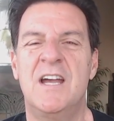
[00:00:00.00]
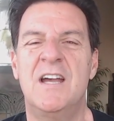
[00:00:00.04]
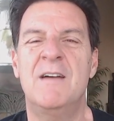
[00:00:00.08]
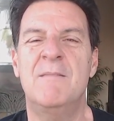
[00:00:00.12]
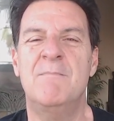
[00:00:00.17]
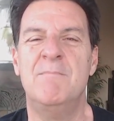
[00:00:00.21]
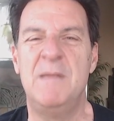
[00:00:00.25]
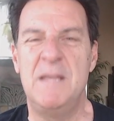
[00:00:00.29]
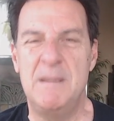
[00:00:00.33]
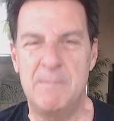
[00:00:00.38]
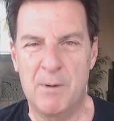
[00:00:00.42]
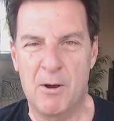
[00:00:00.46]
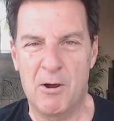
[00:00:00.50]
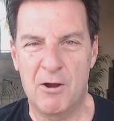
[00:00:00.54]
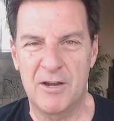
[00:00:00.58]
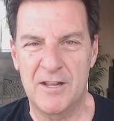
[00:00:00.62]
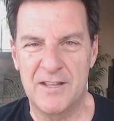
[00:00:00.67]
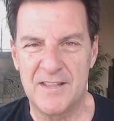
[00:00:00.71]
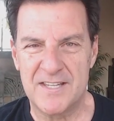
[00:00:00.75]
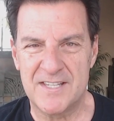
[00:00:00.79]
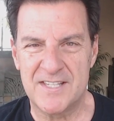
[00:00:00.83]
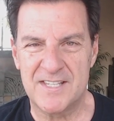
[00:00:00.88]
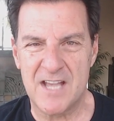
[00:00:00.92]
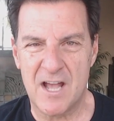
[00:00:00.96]
Be part
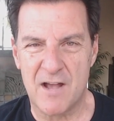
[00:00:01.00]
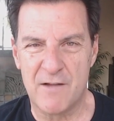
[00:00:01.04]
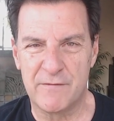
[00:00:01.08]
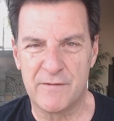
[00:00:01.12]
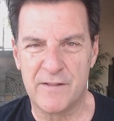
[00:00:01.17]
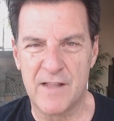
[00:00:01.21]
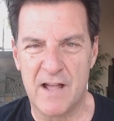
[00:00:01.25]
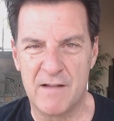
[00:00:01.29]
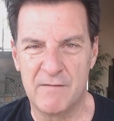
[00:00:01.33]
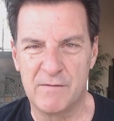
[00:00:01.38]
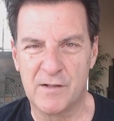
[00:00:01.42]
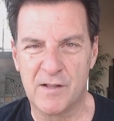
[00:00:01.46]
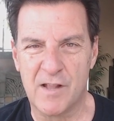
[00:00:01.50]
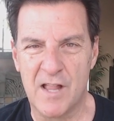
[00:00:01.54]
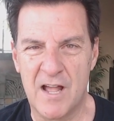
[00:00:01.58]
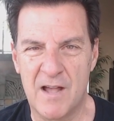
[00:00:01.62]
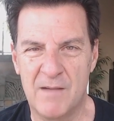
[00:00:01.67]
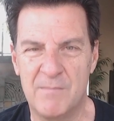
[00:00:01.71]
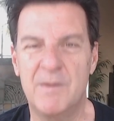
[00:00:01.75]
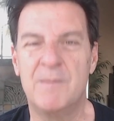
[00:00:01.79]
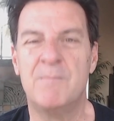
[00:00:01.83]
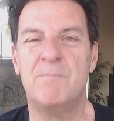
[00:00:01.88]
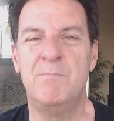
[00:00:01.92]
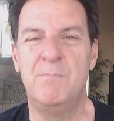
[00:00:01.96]
of the self-love
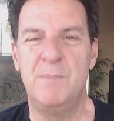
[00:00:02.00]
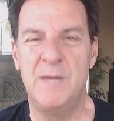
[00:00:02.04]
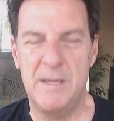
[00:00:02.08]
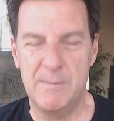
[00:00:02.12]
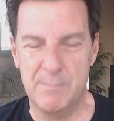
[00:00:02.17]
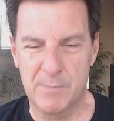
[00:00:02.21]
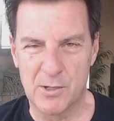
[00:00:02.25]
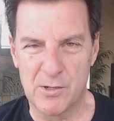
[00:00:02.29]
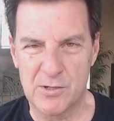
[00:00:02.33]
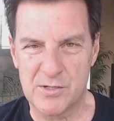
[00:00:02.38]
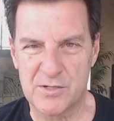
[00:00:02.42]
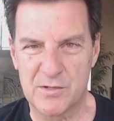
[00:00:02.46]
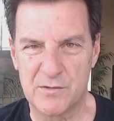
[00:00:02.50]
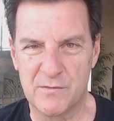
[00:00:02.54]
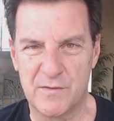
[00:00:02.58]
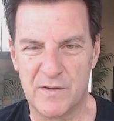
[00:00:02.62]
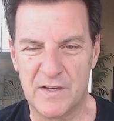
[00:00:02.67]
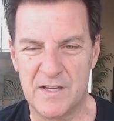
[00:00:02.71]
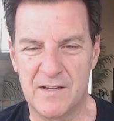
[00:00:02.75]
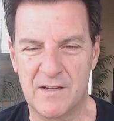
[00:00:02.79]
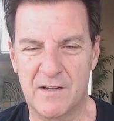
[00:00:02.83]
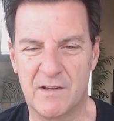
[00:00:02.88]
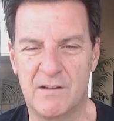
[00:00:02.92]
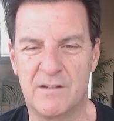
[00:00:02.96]
club, be
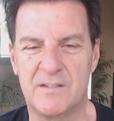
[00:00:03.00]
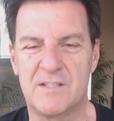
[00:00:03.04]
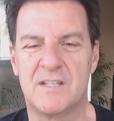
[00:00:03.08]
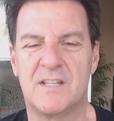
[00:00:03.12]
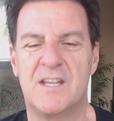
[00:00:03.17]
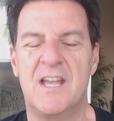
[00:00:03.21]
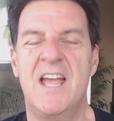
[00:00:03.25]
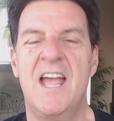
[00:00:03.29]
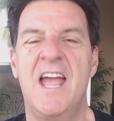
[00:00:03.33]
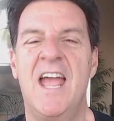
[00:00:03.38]
perseverant,